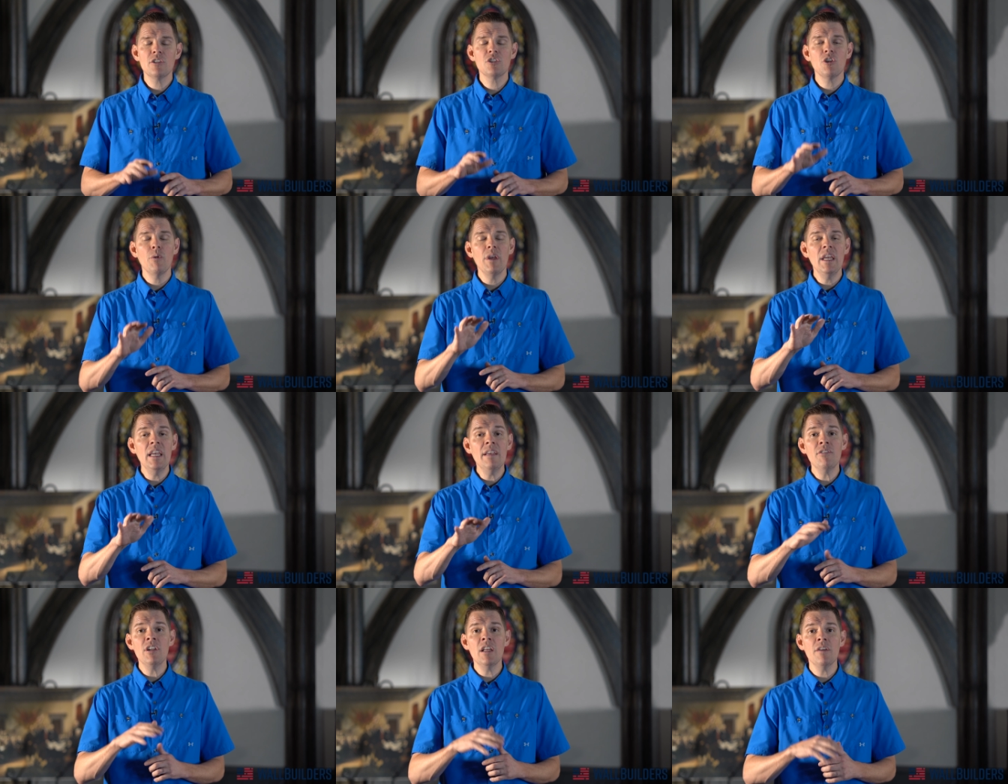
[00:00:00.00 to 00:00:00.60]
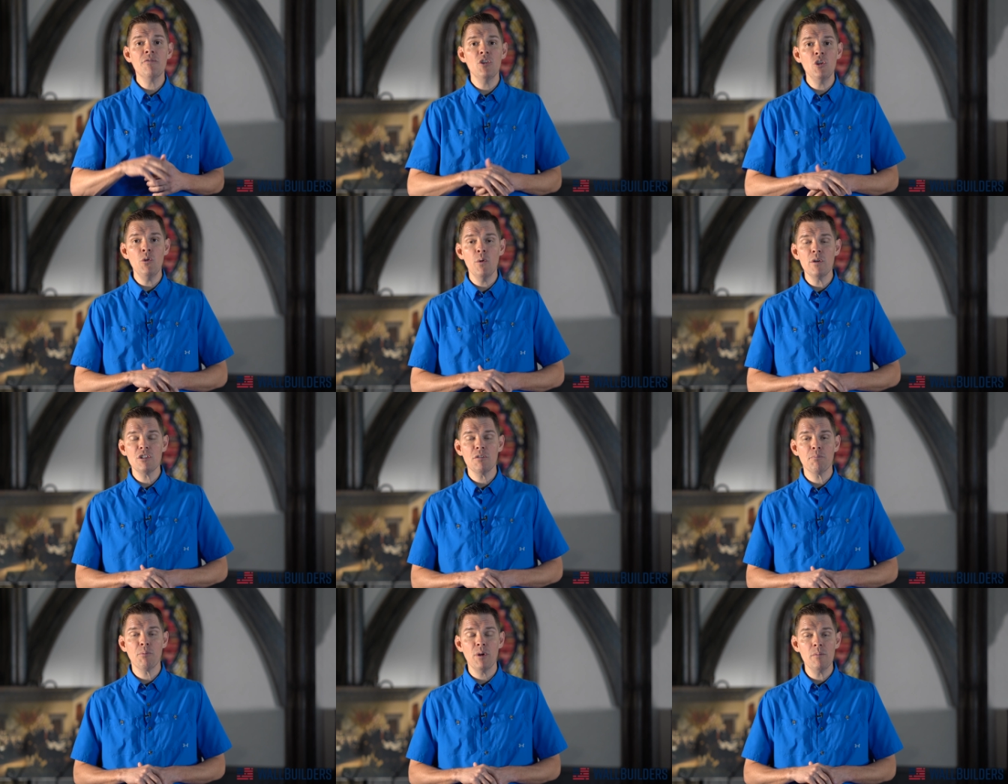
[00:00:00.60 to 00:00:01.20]
So even if the
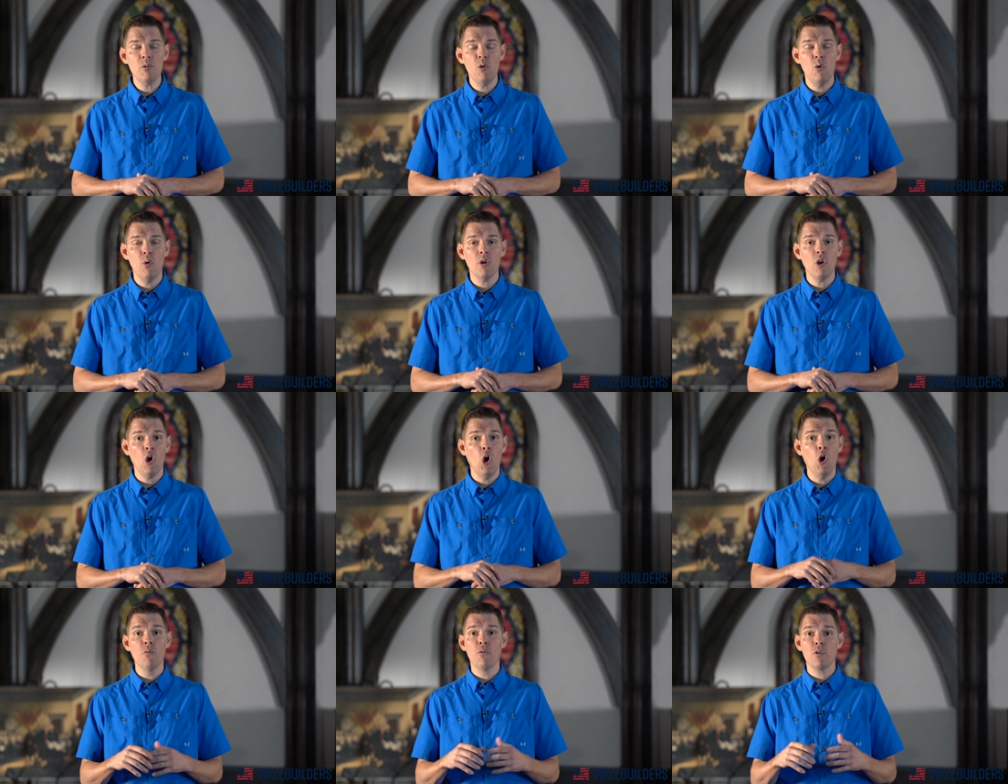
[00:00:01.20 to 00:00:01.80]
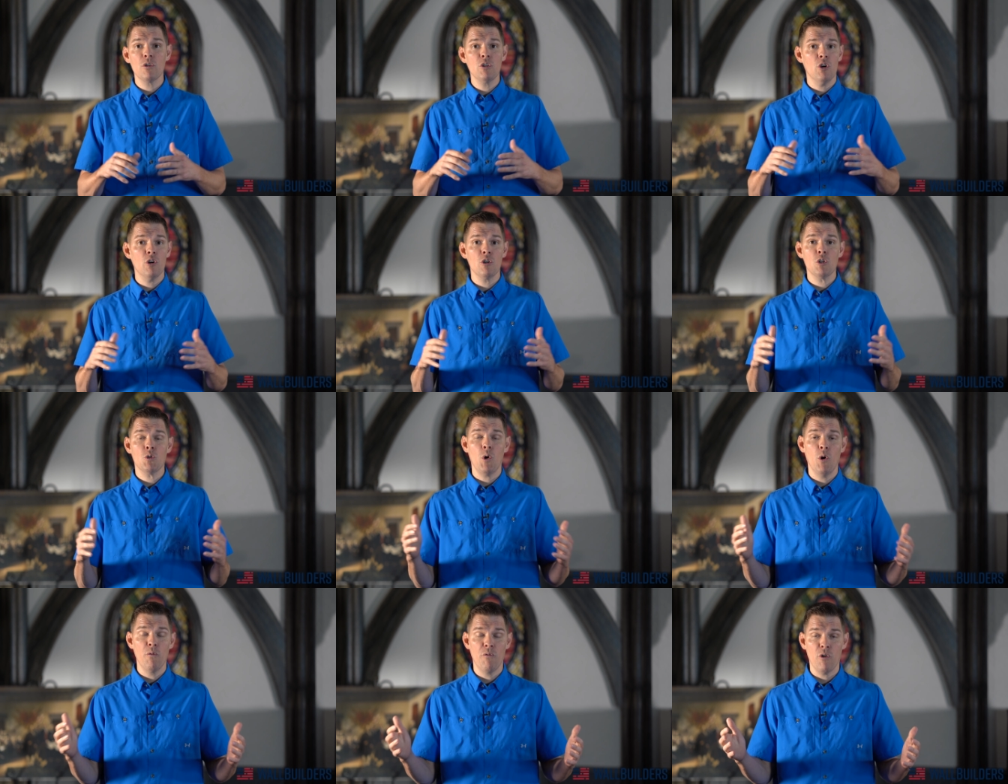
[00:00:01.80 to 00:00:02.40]
U.S. Supreme Court
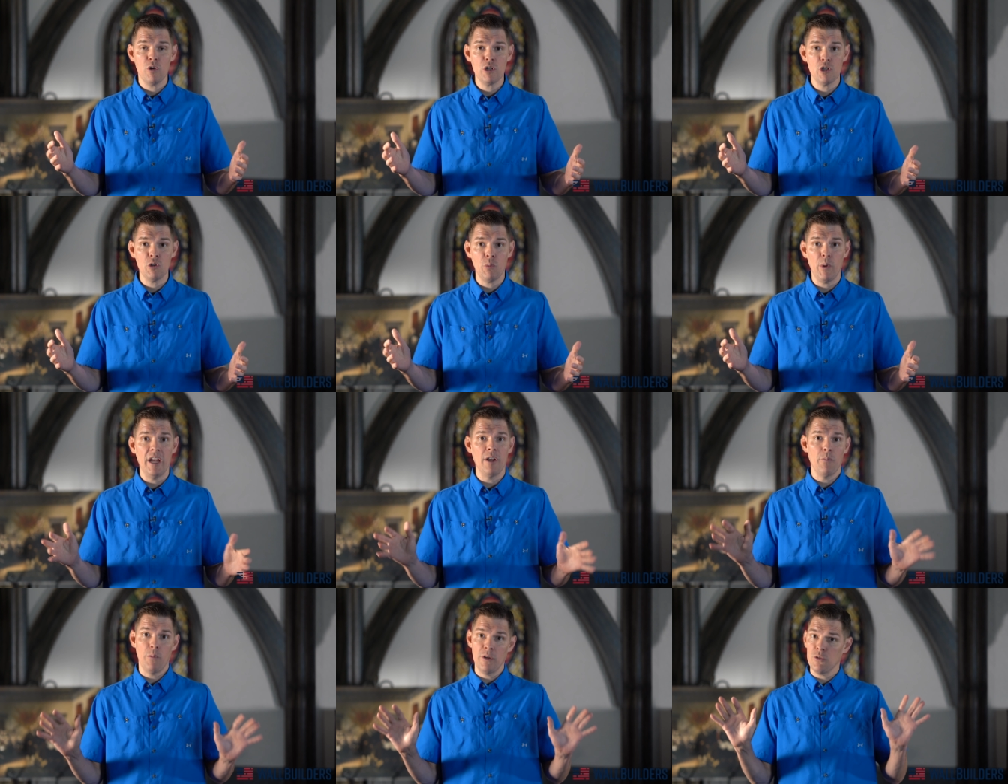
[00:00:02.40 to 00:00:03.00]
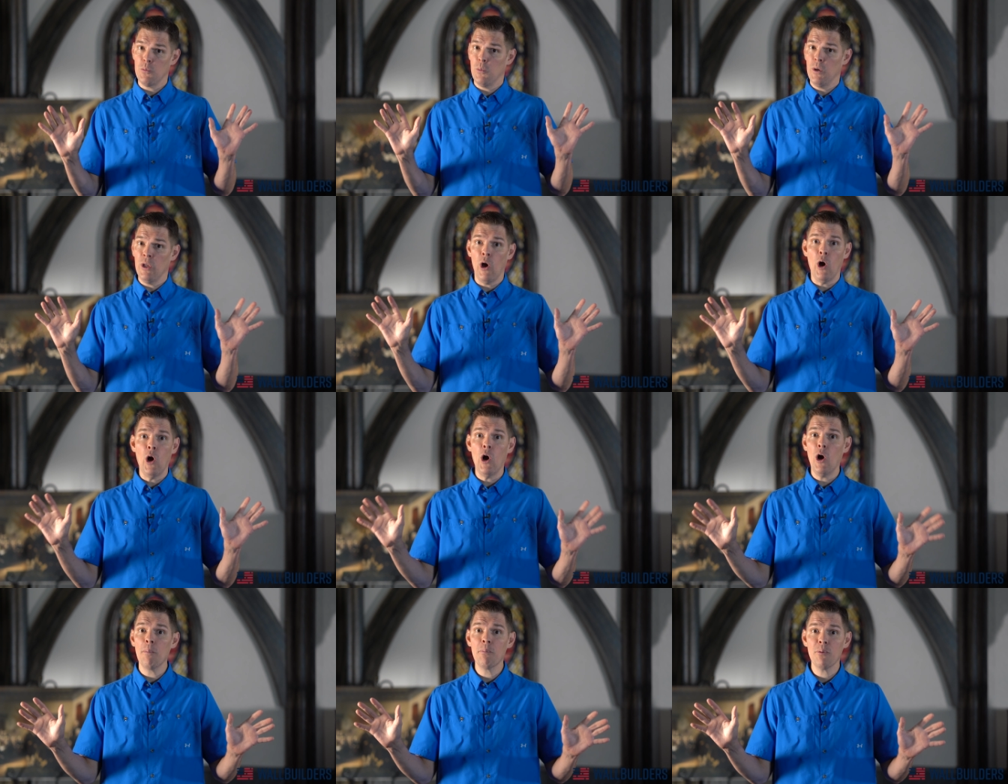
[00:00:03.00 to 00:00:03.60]
overturns Roe versus Wade, which we
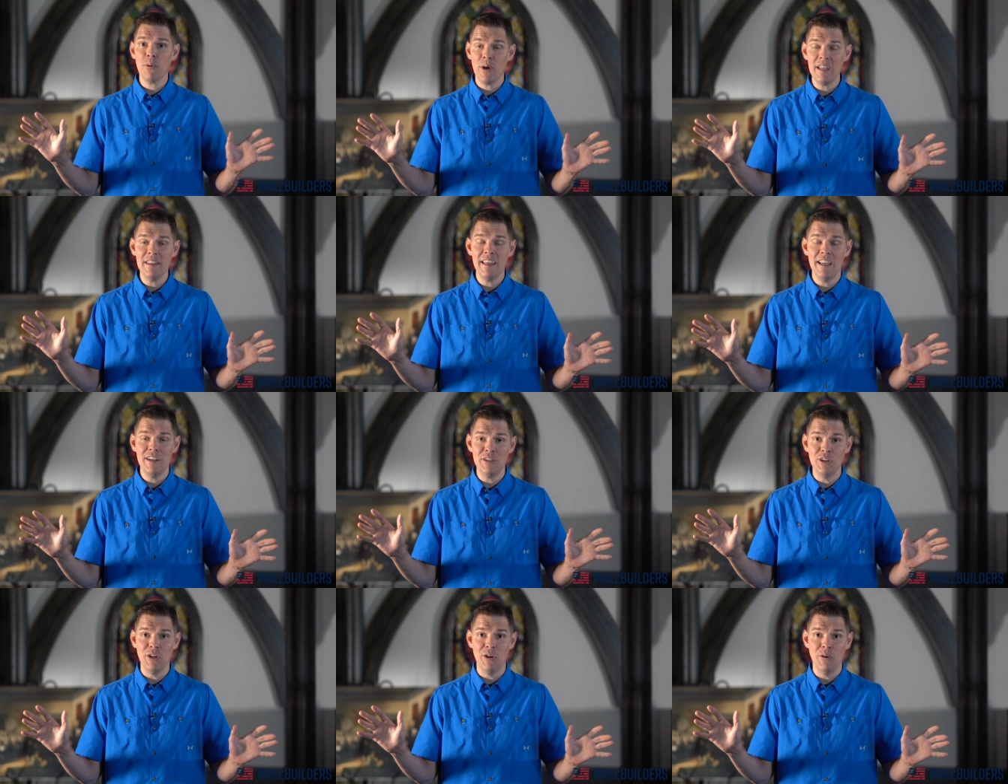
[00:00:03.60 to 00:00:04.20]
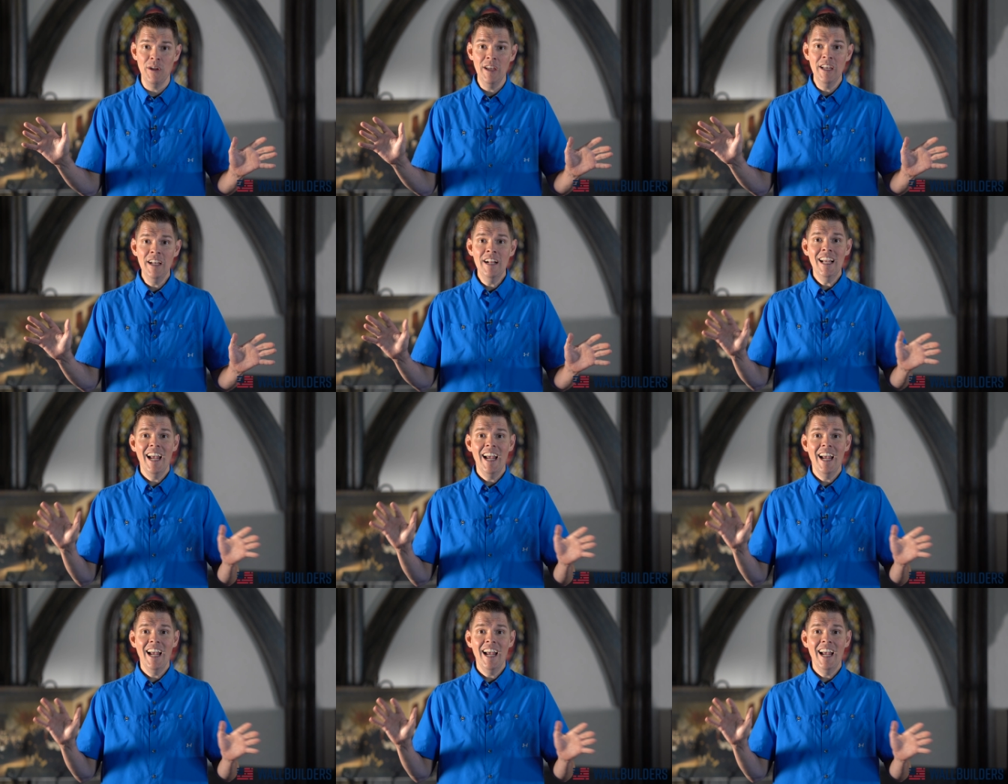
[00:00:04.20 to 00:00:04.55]
all pray they do,